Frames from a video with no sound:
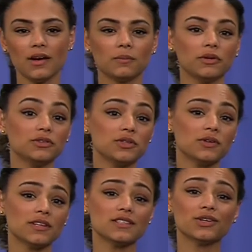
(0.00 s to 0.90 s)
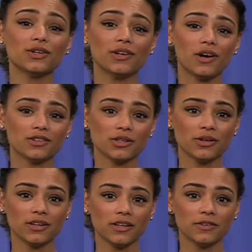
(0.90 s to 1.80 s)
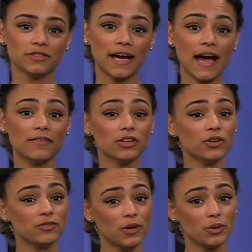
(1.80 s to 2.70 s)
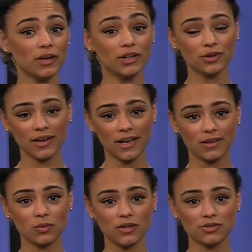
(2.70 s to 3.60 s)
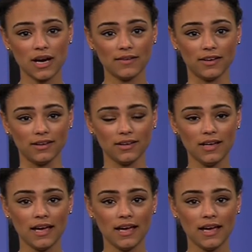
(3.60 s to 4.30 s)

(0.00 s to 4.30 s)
Bluetooth is a good alternative to having your phone in your hand while driving.